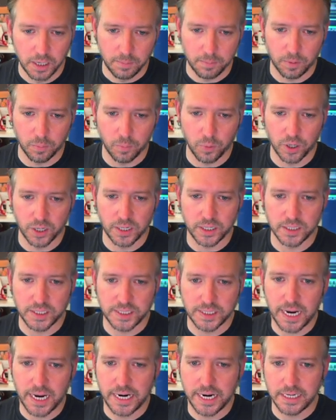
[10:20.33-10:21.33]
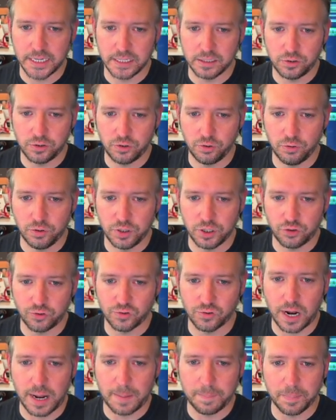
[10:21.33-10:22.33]
But we're going to assign it to this
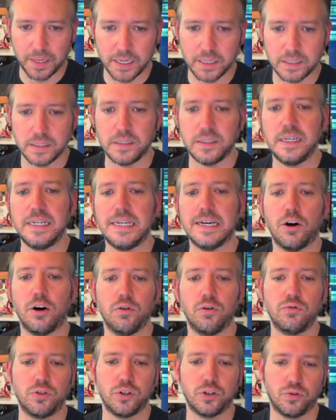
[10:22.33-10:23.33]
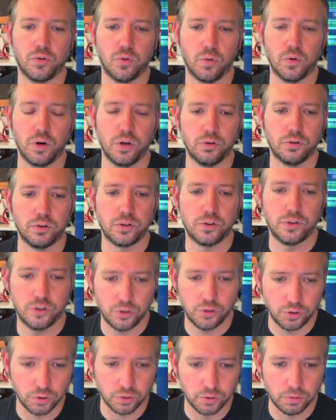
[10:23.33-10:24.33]
droplet do tutorial
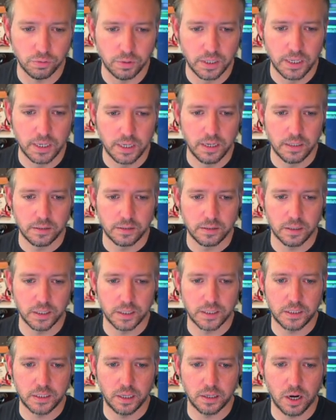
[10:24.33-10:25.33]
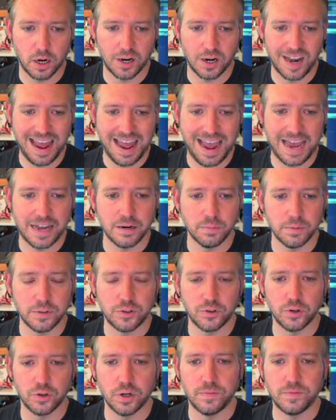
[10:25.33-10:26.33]
two. So let's click on add a
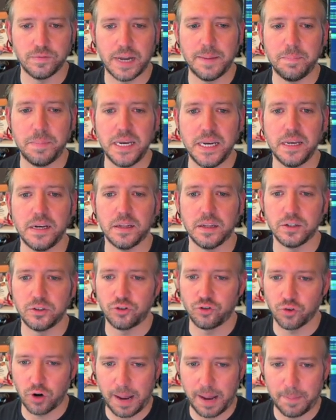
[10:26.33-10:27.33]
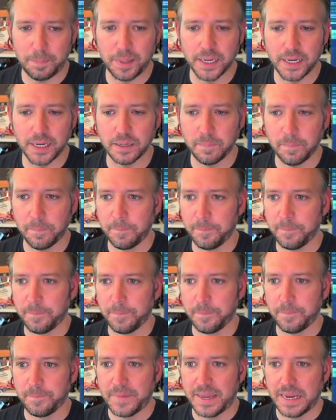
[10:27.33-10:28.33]
reserved IP to this droplet,
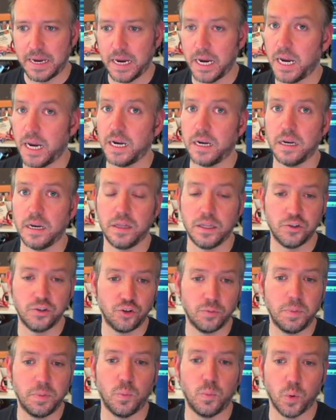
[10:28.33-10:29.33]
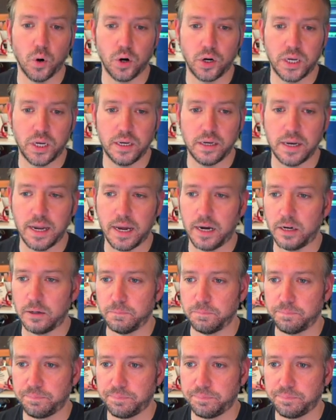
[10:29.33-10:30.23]
and this should be working now.